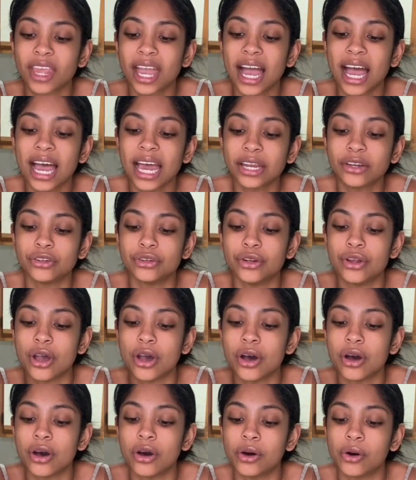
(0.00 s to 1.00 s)
I don't
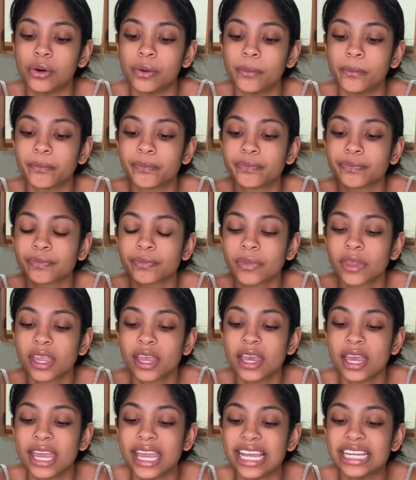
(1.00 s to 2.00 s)
know.
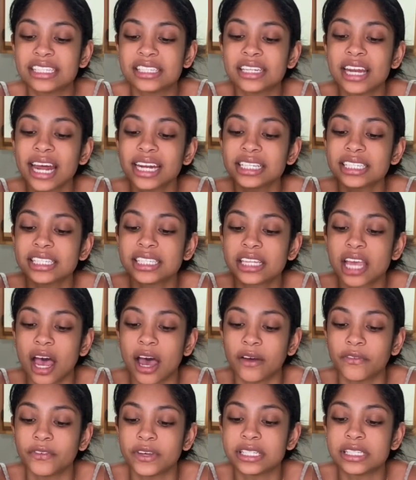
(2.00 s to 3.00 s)
It's not as
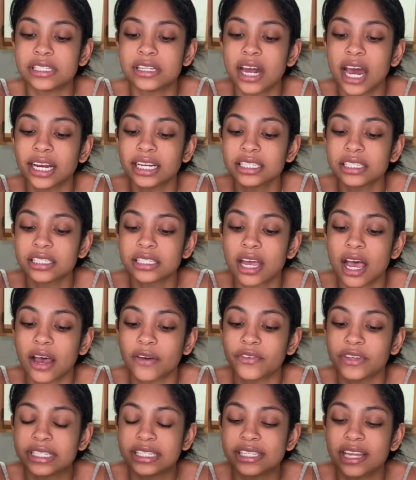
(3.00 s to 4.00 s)
tough. It's not as tough.
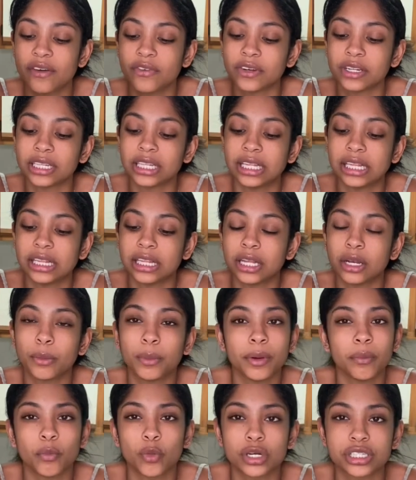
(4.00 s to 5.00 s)
It's definitely a little
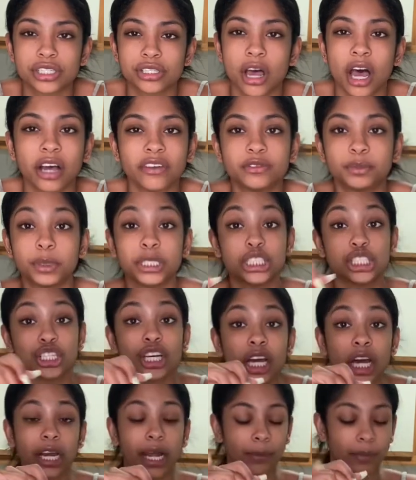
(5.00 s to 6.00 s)
bit more soft, but it's
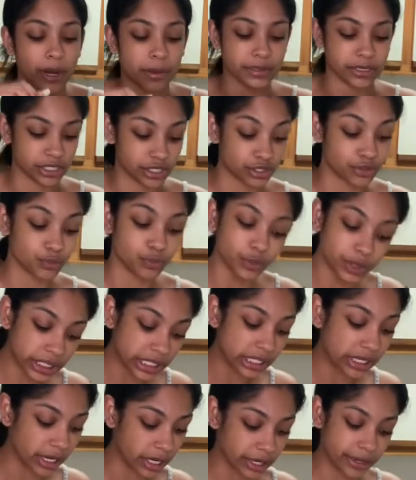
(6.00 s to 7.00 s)
good. I promise. It's really
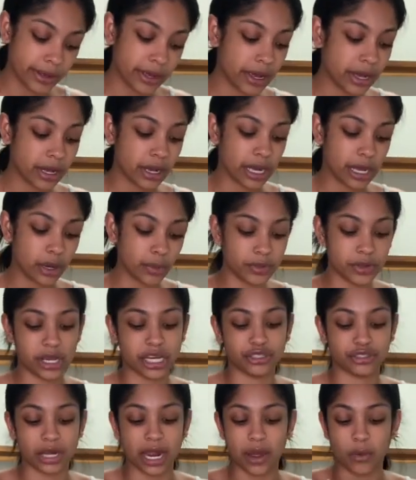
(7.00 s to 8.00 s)
good. I hope you
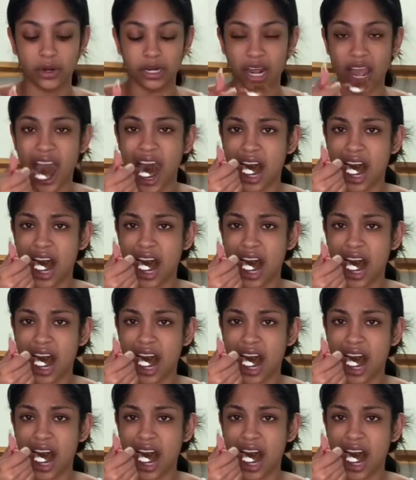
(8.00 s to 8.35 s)
guys try it one day.